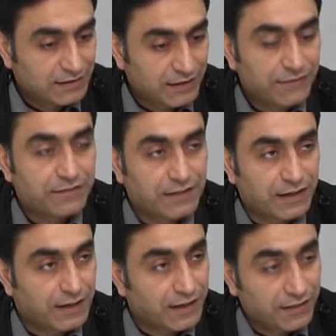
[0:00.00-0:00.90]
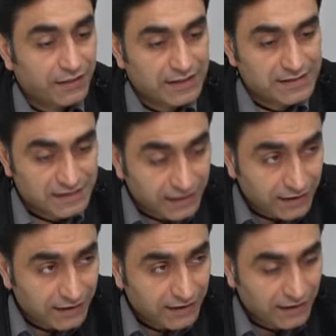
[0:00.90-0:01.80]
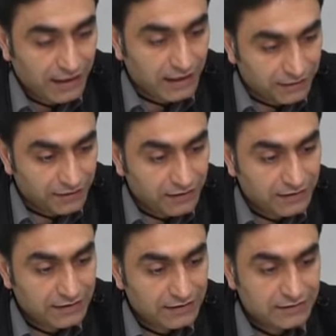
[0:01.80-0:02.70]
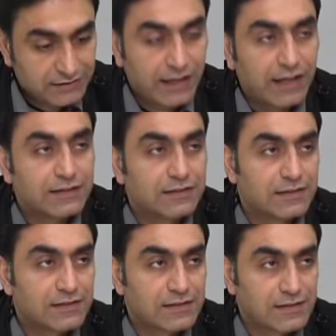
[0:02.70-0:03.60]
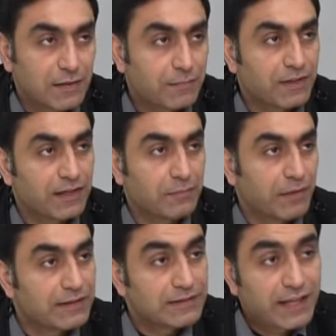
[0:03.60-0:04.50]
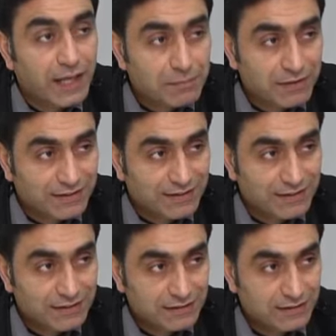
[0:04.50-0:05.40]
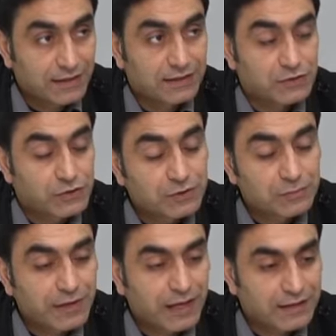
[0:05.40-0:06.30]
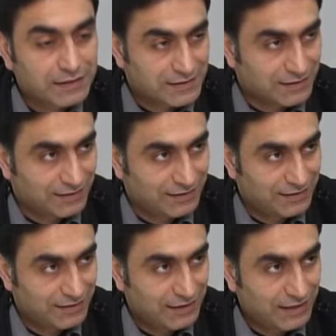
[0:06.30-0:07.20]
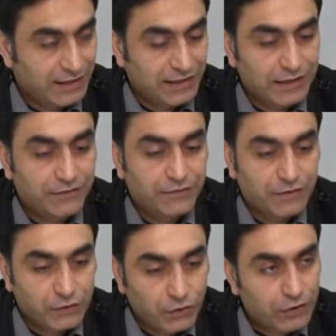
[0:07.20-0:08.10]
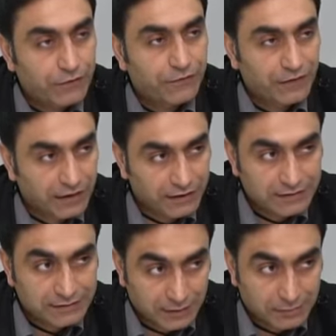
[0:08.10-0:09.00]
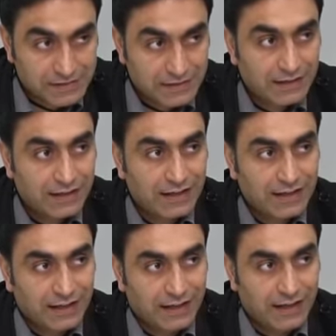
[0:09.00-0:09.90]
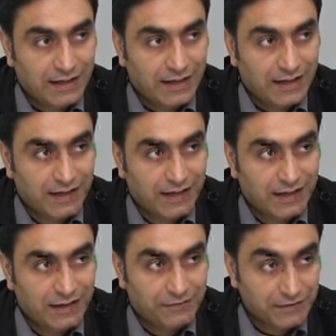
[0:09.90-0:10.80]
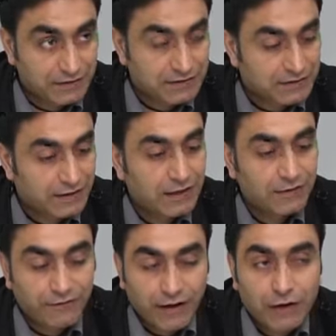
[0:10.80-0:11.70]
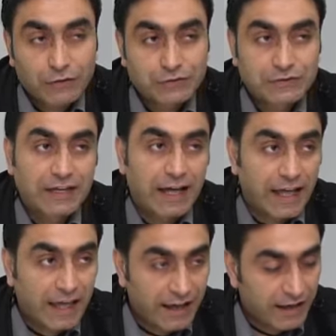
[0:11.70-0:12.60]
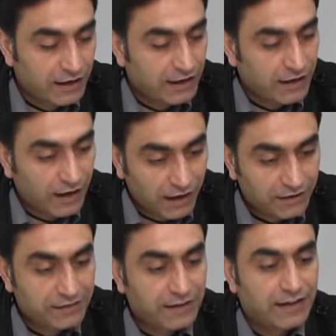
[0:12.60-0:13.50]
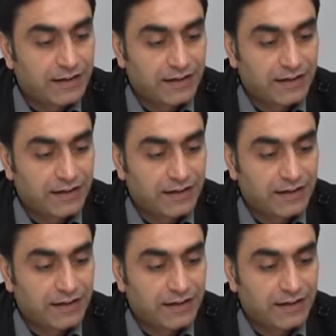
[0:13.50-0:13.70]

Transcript: If there is a thing, then something made it happen. There should be a reason. If your fingertips figure found on